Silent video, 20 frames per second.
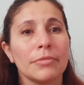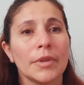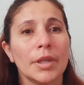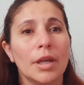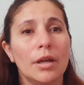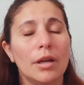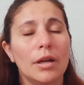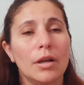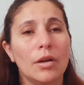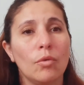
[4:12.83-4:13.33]

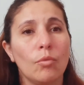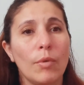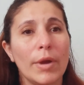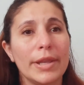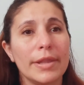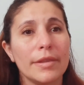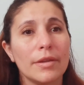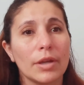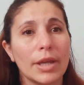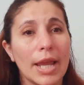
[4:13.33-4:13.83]
uh,
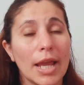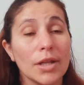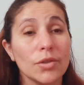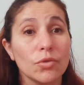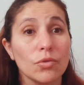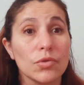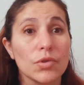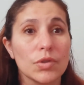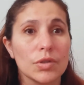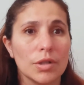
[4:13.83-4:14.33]
when the
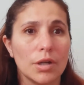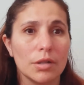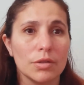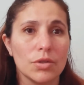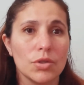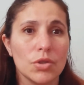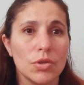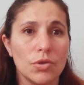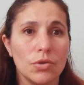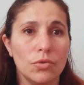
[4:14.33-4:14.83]
candles
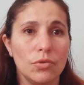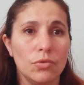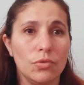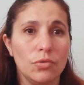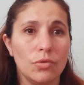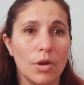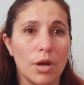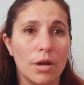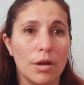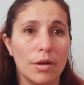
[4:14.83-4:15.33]
start
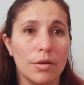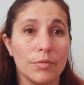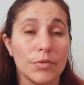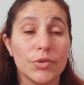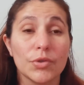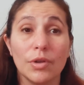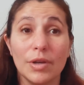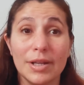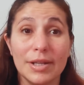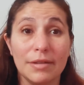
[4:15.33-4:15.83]
to uh,
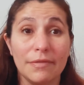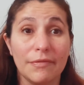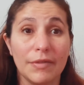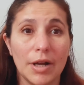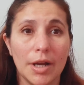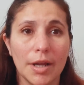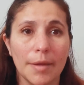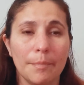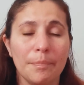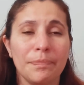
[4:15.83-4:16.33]

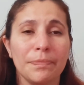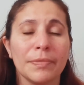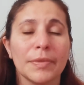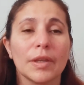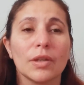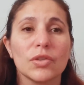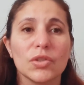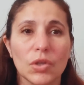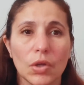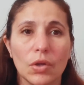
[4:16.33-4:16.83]
solidify.
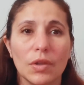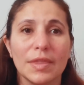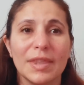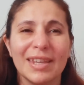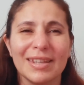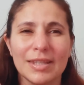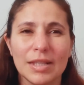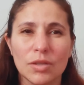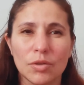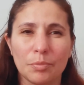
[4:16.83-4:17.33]
So
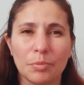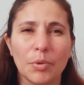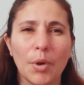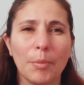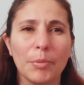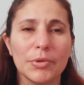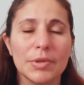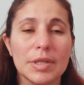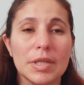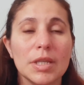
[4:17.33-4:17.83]
this is a
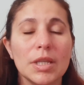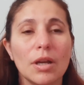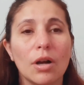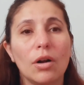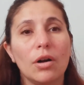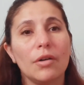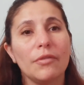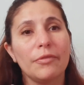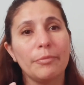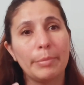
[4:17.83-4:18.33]
property
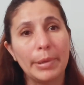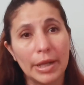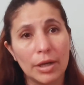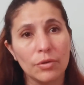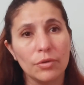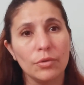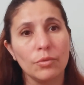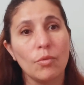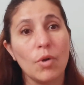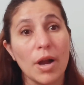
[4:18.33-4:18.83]
of
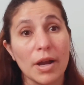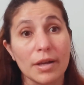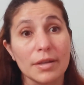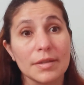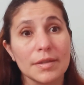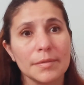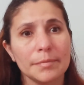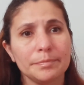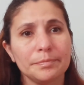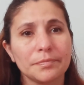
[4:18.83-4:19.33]
pillar
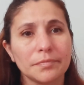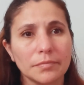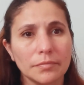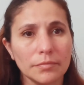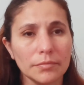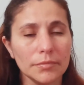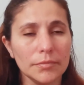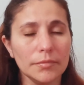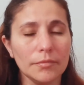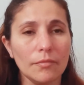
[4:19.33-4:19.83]
wax.
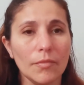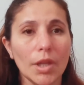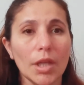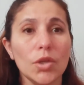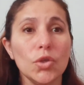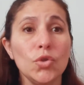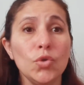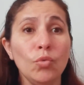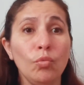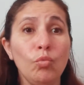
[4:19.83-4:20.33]

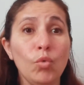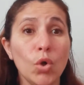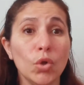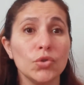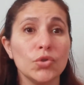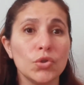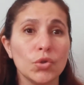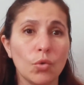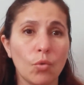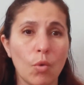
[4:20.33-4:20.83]
You
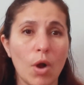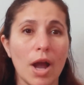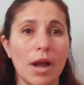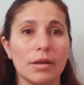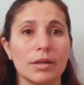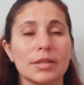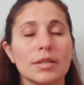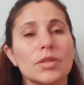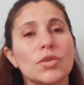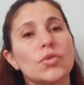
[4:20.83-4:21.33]
want your
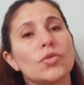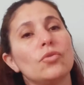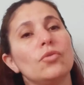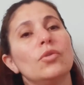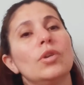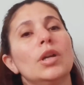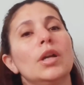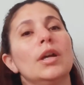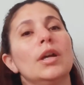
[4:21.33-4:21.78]
wax to